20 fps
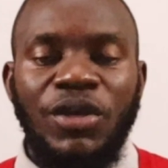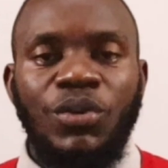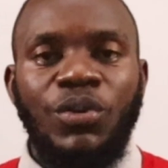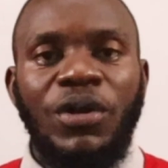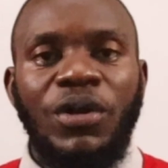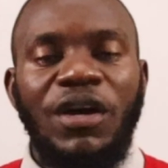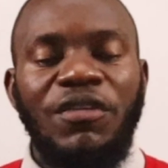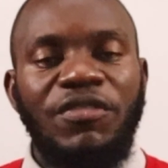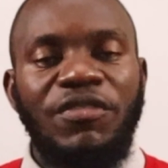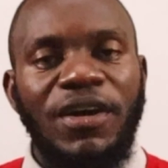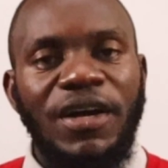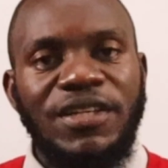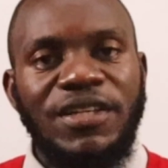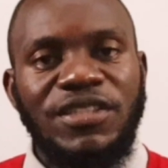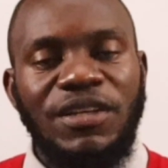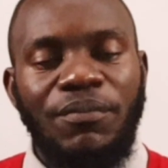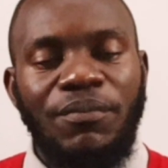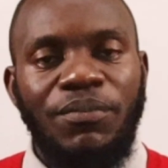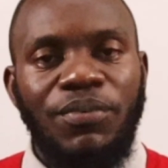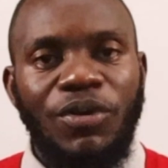You'll have
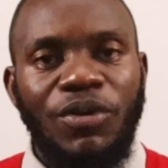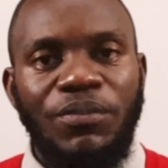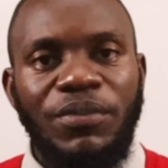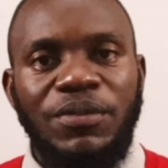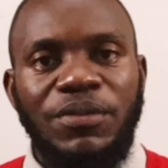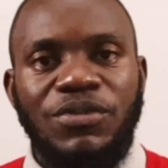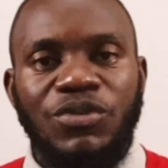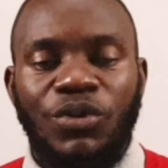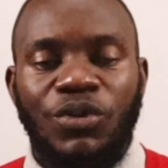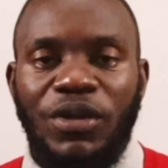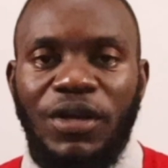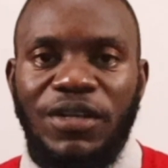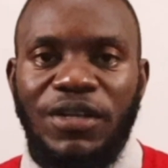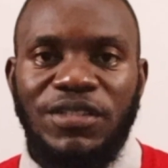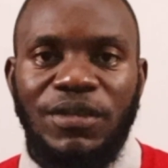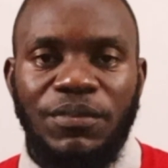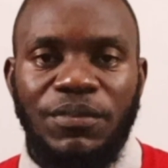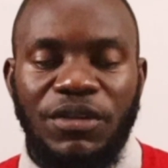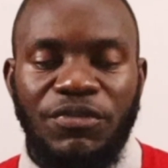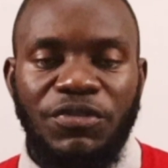calcium problems or
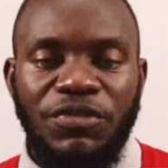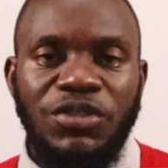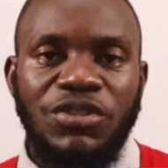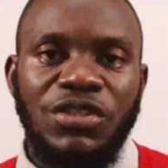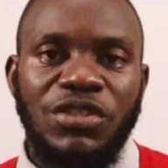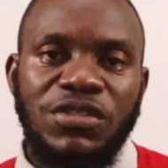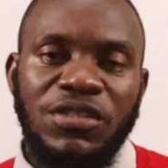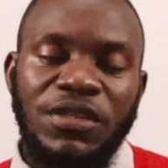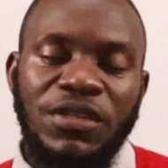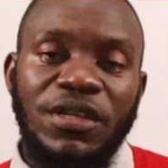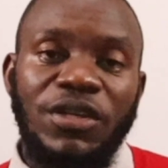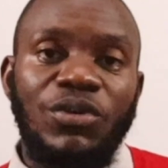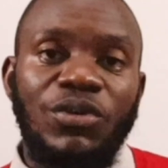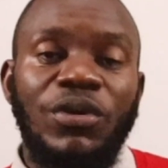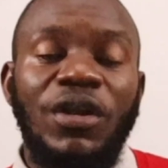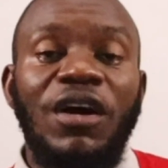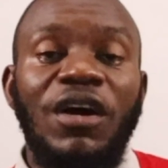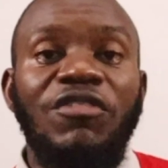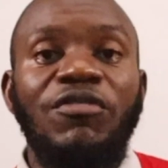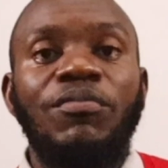calcium deficiency, and then
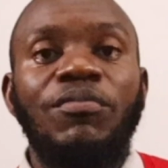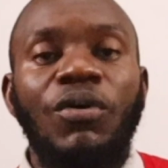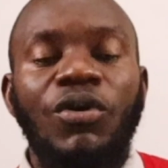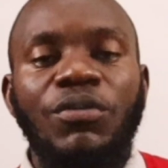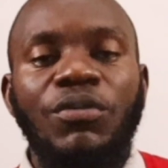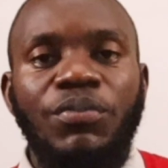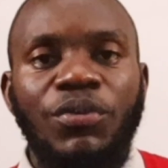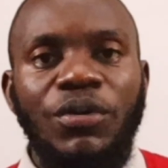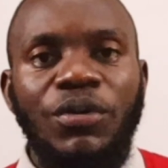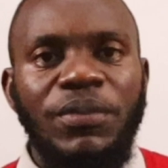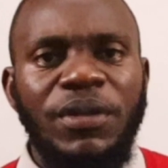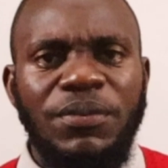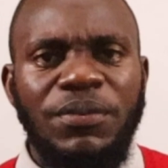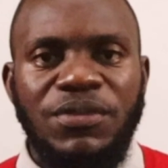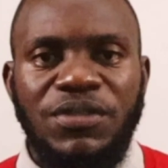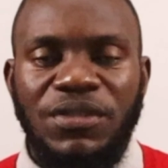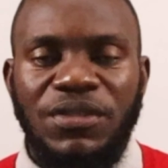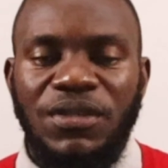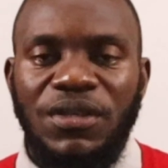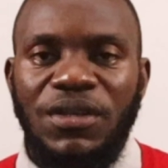you'll have bone
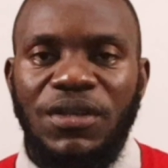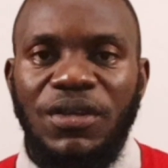problems.